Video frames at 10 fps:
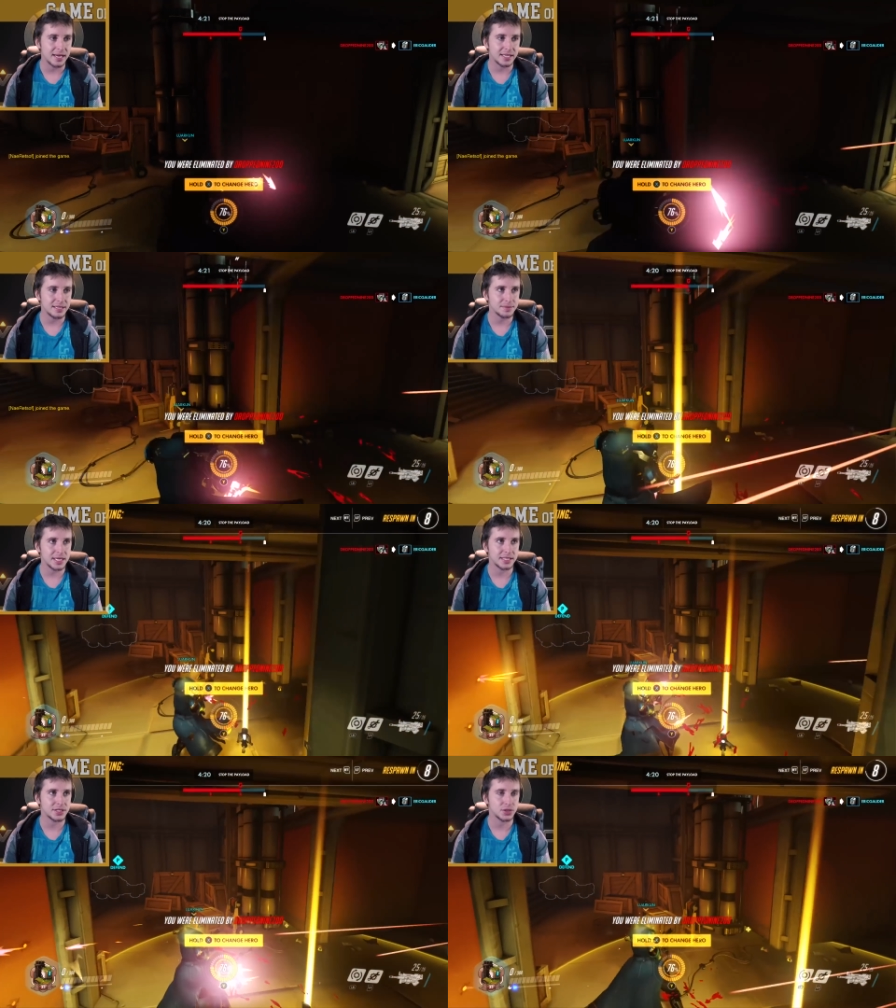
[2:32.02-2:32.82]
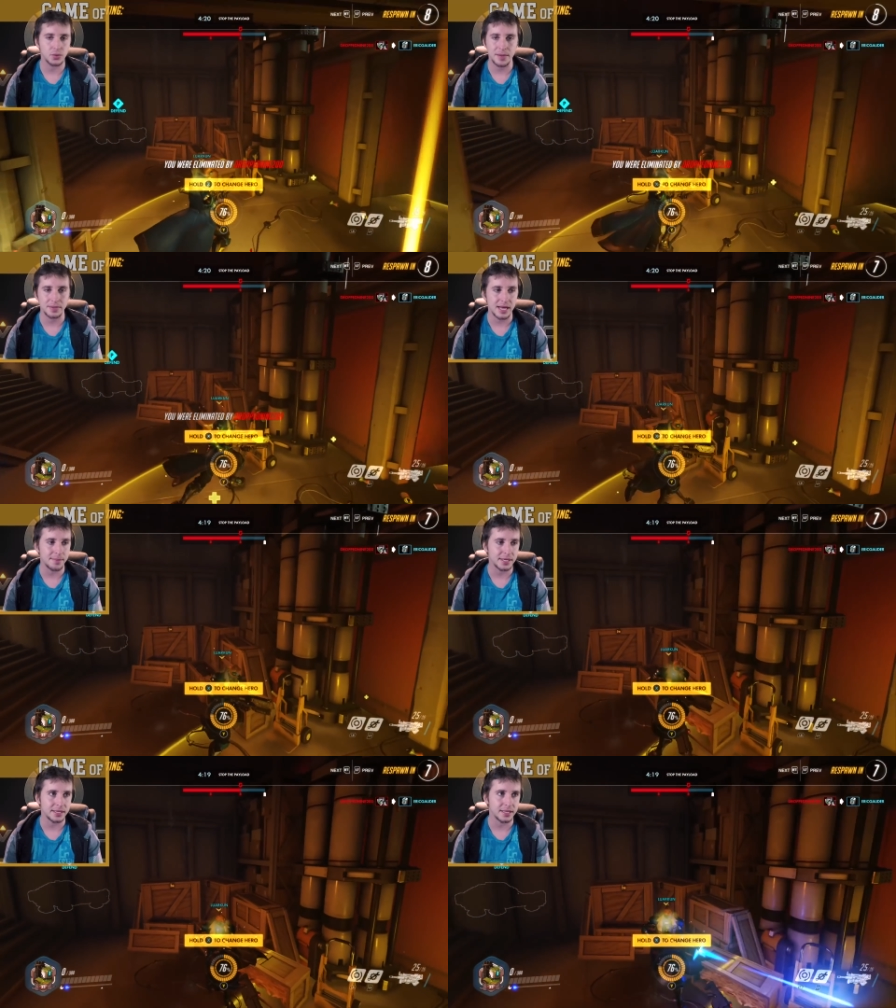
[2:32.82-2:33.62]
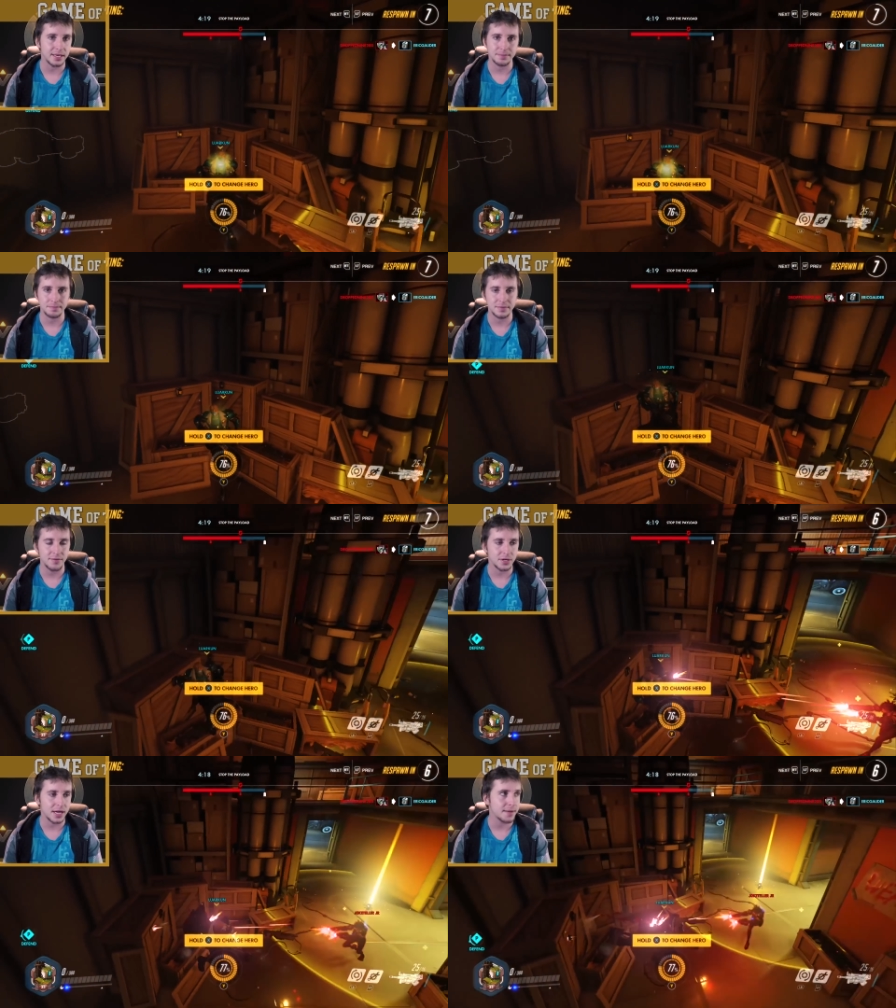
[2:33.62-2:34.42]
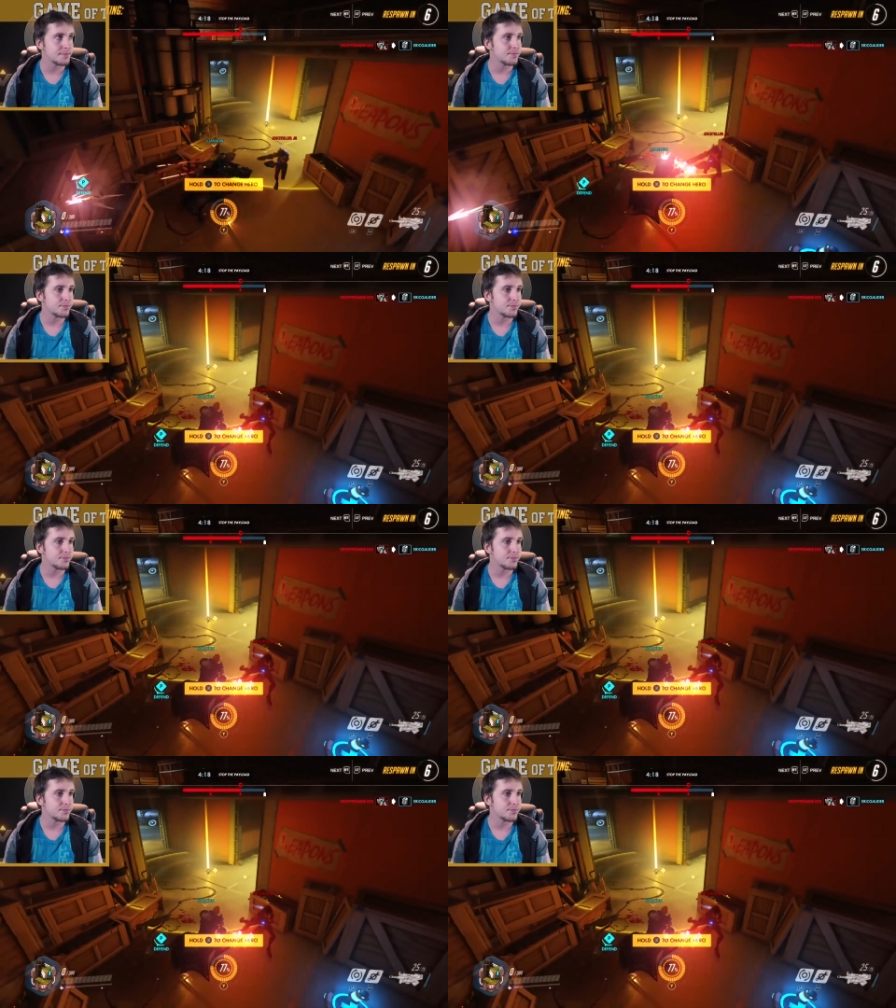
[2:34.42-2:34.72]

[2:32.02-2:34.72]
and he keeps, like, swiping at me, and then I never die.